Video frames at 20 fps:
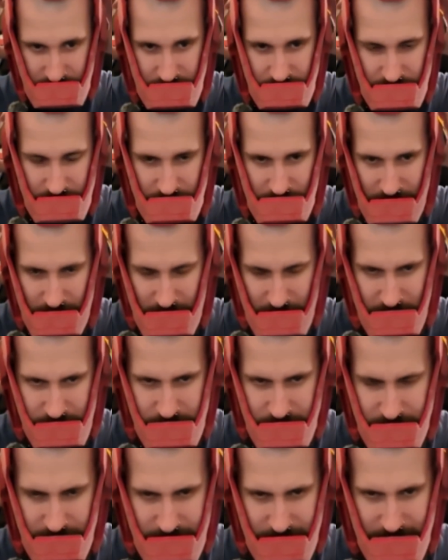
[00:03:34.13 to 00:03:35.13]

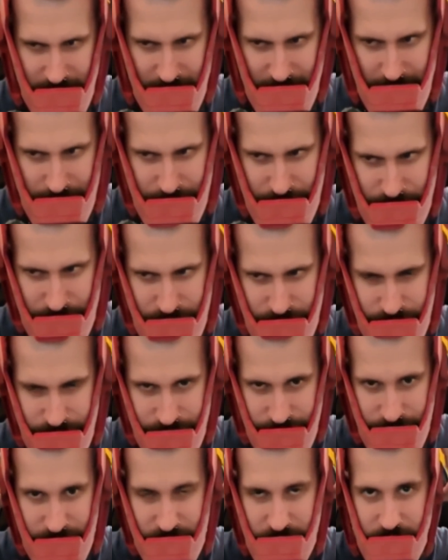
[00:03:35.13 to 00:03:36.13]
Lining it up
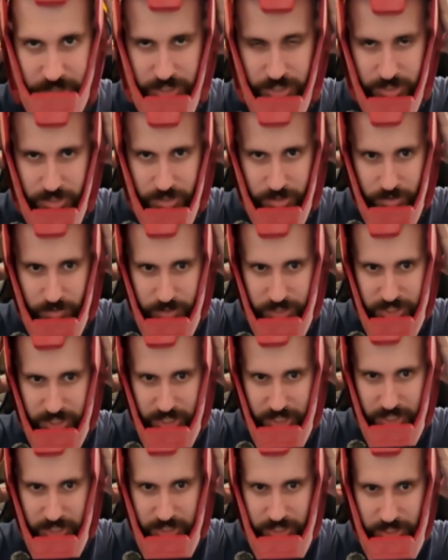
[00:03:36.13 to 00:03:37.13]
isn't always the
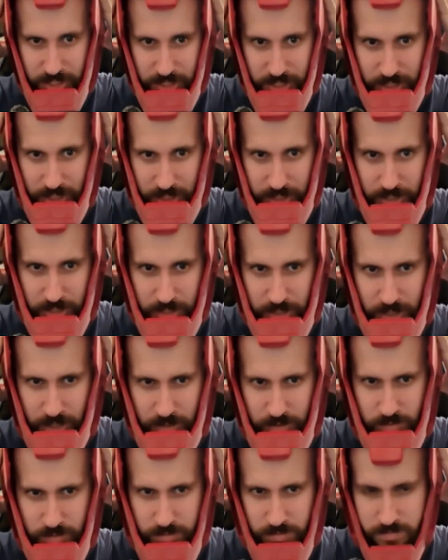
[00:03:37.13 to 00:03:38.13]
easiest thing to do.